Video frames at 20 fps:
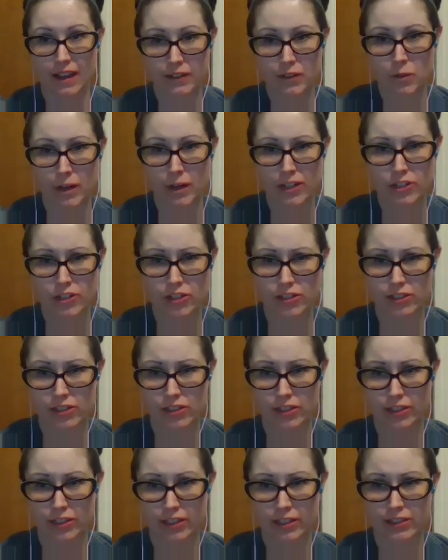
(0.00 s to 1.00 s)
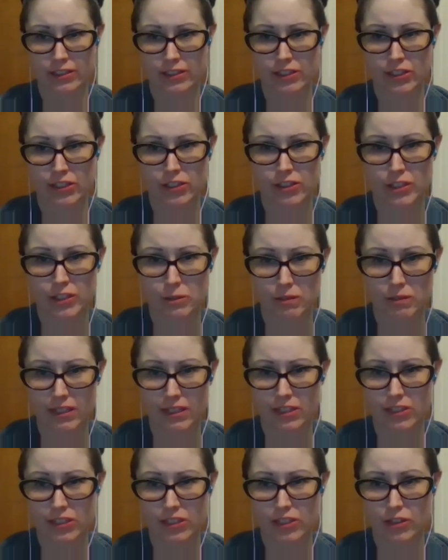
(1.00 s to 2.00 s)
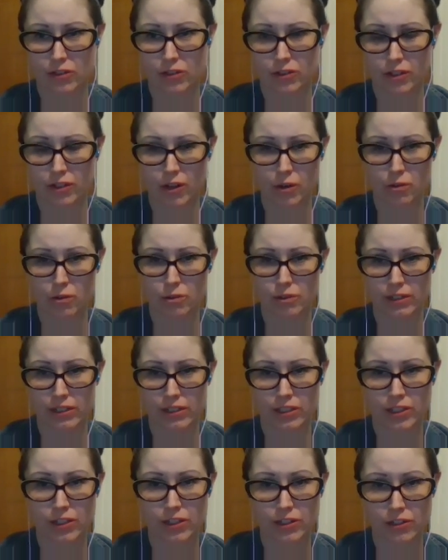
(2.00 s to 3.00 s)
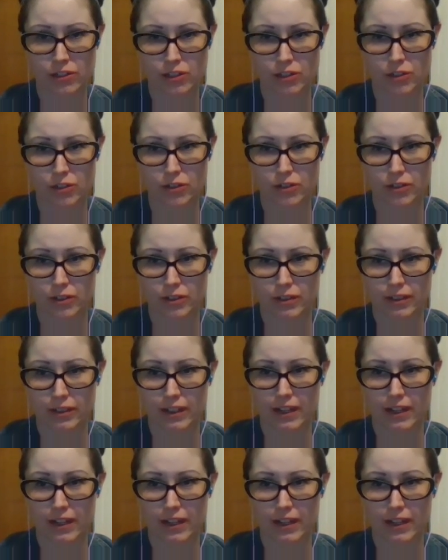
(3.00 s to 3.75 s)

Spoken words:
questions or concerns where they just don't know who to turn to,